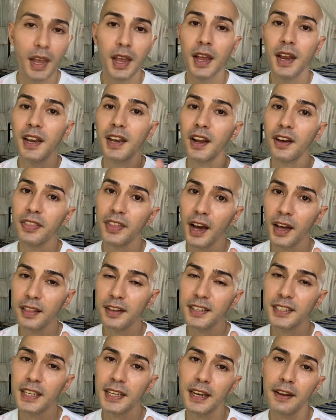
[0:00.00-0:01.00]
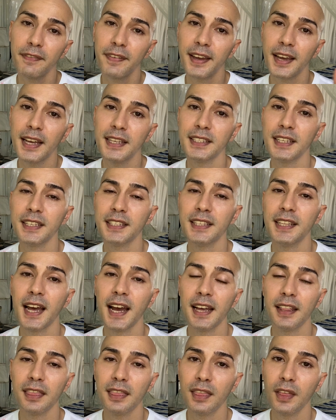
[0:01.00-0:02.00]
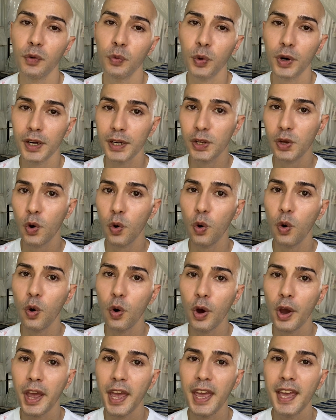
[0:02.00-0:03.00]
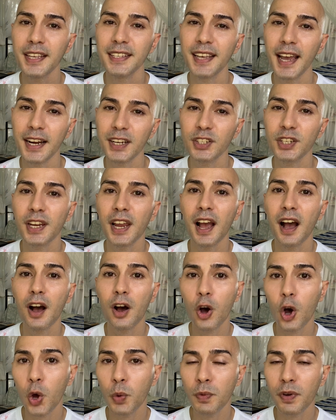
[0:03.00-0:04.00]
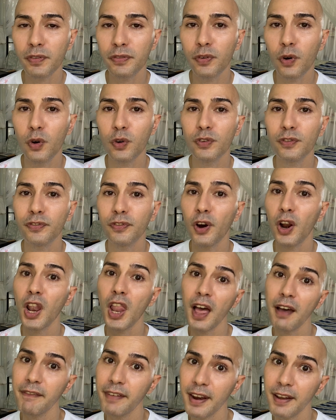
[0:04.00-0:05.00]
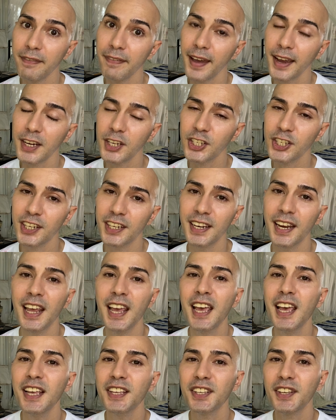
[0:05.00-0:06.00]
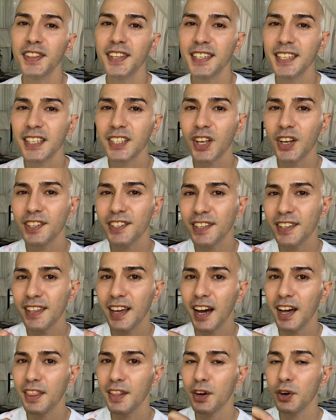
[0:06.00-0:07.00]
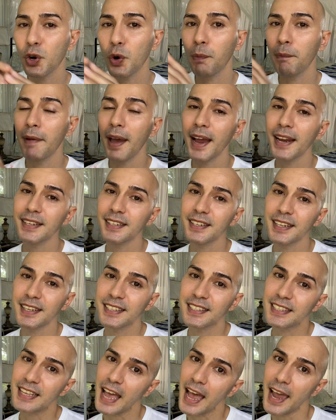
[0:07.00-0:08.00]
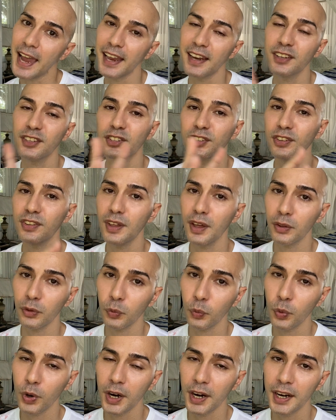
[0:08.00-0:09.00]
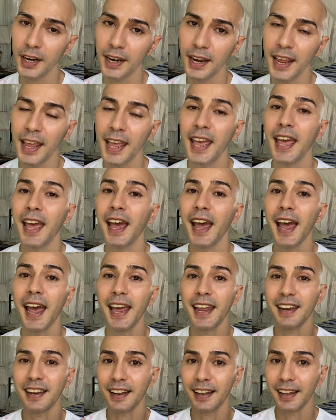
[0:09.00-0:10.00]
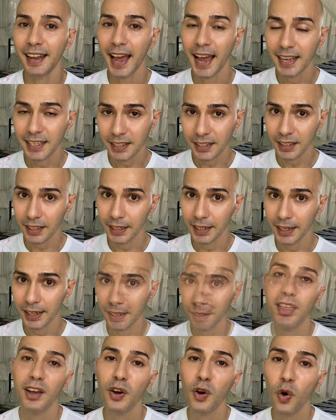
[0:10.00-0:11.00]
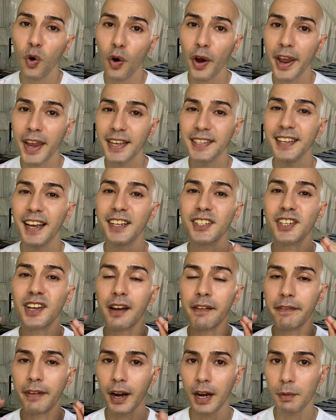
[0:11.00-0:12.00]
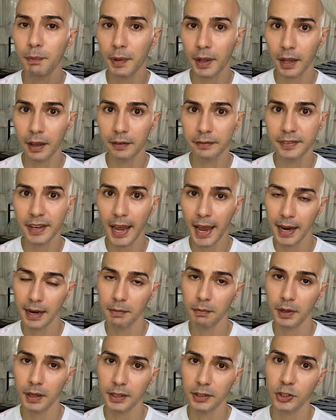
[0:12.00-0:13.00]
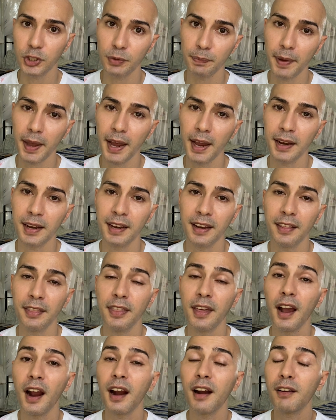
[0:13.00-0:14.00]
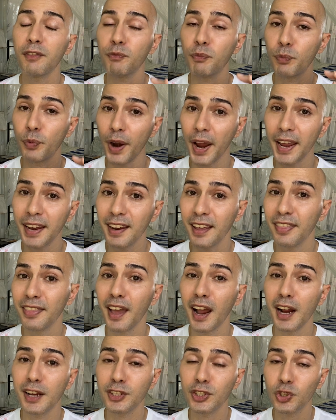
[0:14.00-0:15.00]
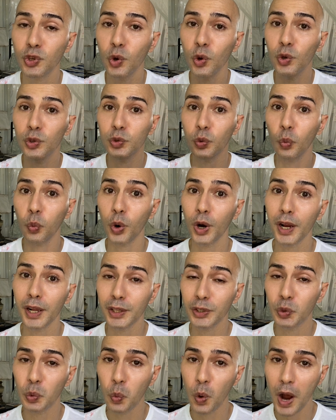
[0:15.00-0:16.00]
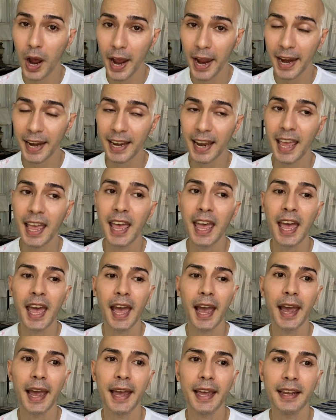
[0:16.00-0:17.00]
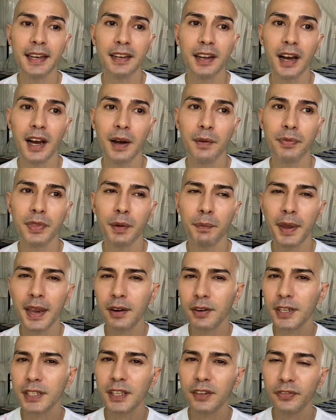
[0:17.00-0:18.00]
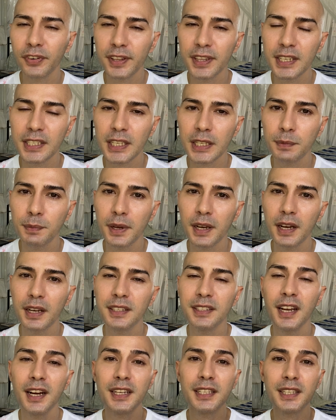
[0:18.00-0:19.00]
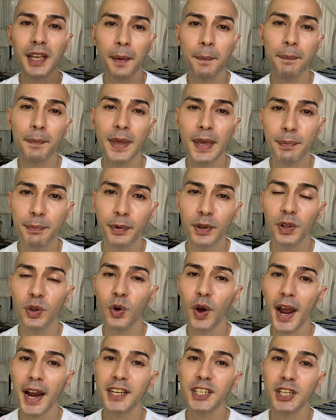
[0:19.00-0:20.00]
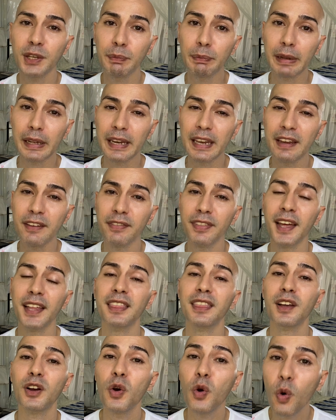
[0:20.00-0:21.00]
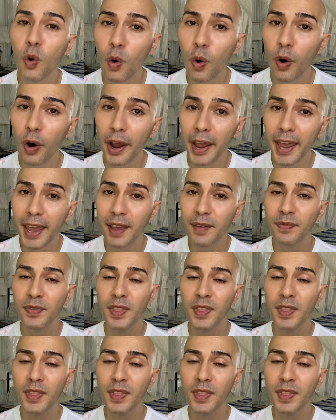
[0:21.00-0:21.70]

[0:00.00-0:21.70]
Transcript: now, the other significance is that the word koi is actually a homophone for love and affection. So this is also the other romantic side to that word. And lastly, the koi is actually a very beloved animal in Japan. They are bred and they are sold worldwide. And um, the main reason for this is because there are some people who actually believe that the koi